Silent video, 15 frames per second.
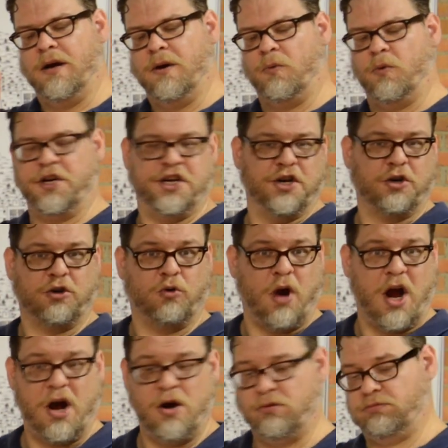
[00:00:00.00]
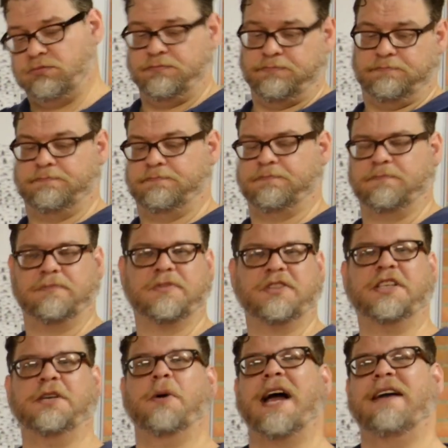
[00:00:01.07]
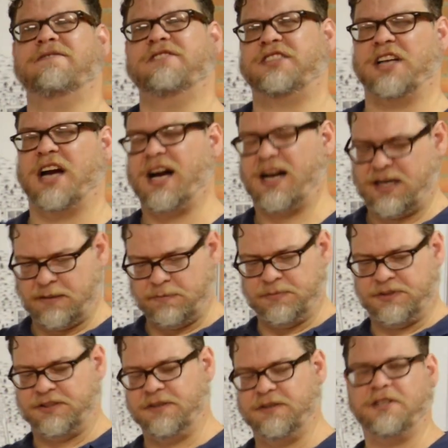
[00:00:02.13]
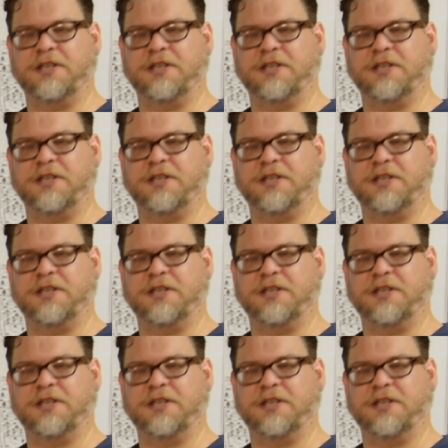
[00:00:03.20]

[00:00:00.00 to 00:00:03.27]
When you're grown, you have jobs,